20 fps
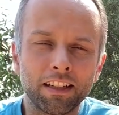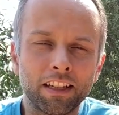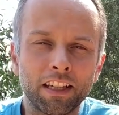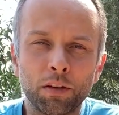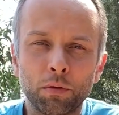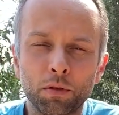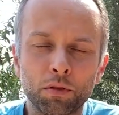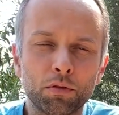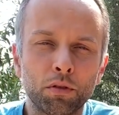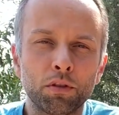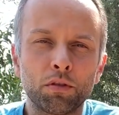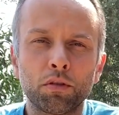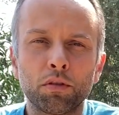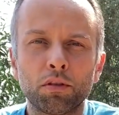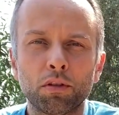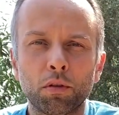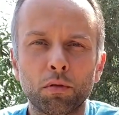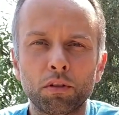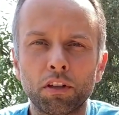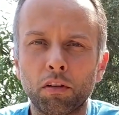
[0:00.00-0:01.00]
He was going to
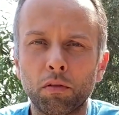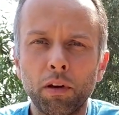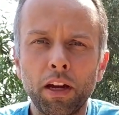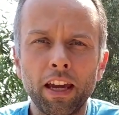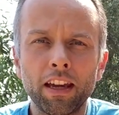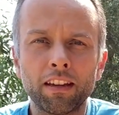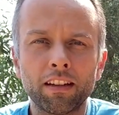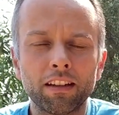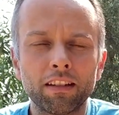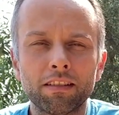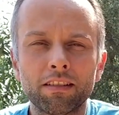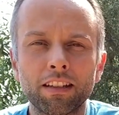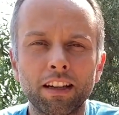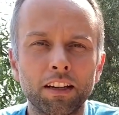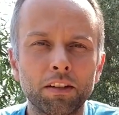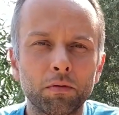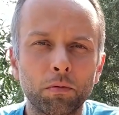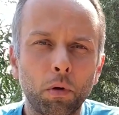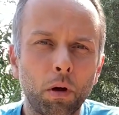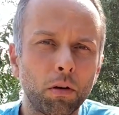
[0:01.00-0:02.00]
throw it away, and I
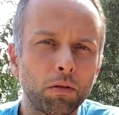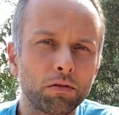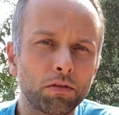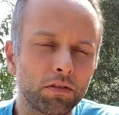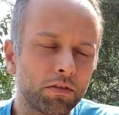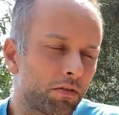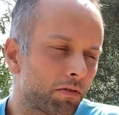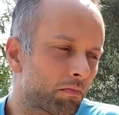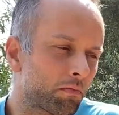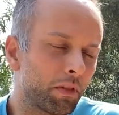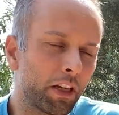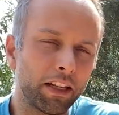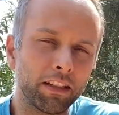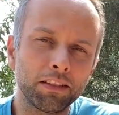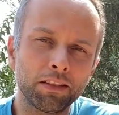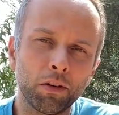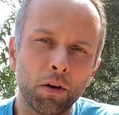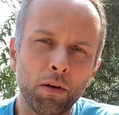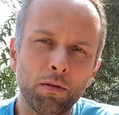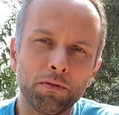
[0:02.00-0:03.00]
said, well, just hand
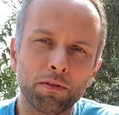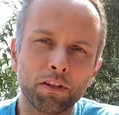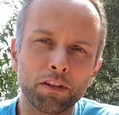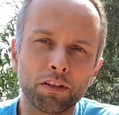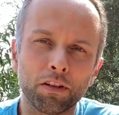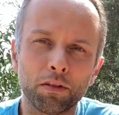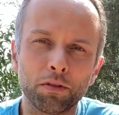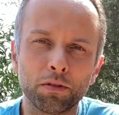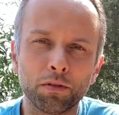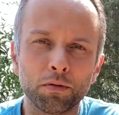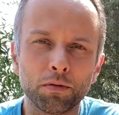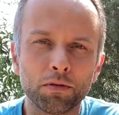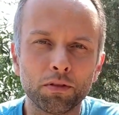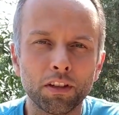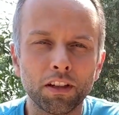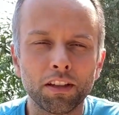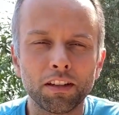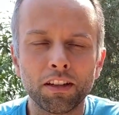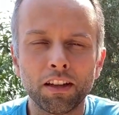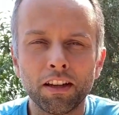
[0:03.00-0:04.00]
it over and I'll use
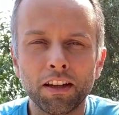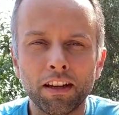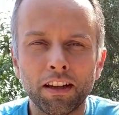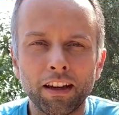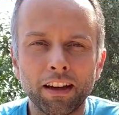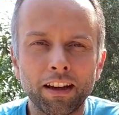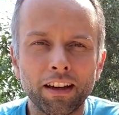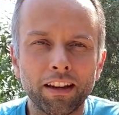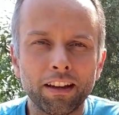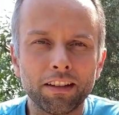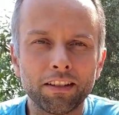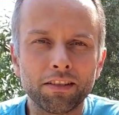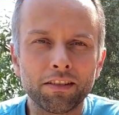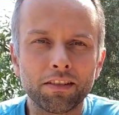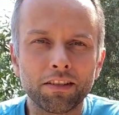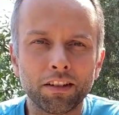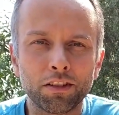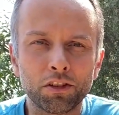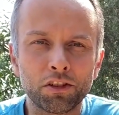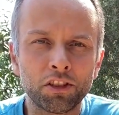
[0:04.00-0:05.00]
it
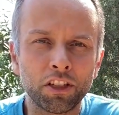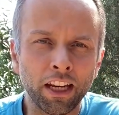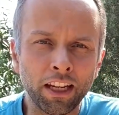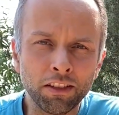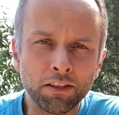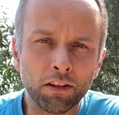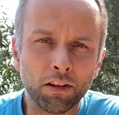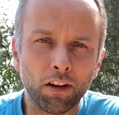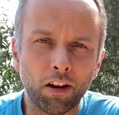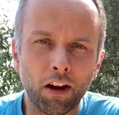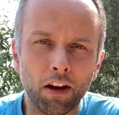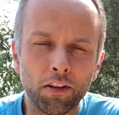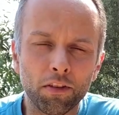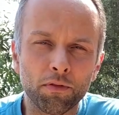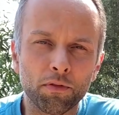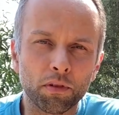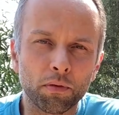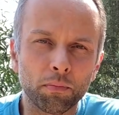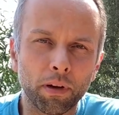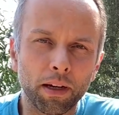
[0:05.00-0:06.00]
as a shade cloth
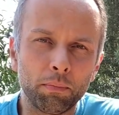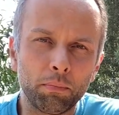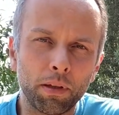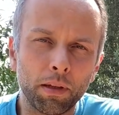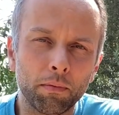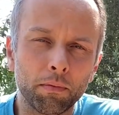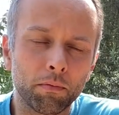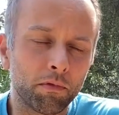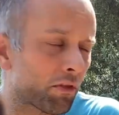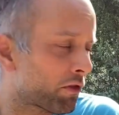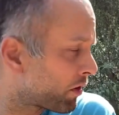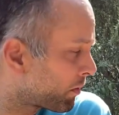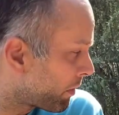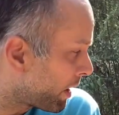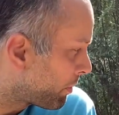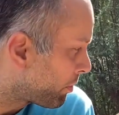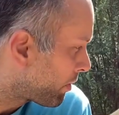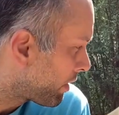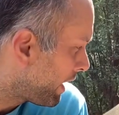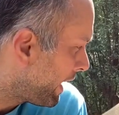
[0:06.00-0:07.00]
for my
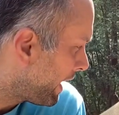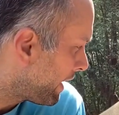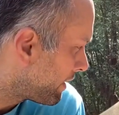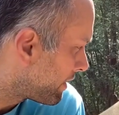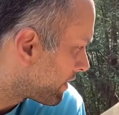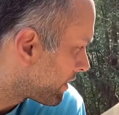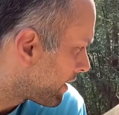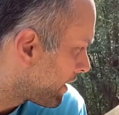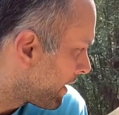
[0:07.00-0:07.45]
plants.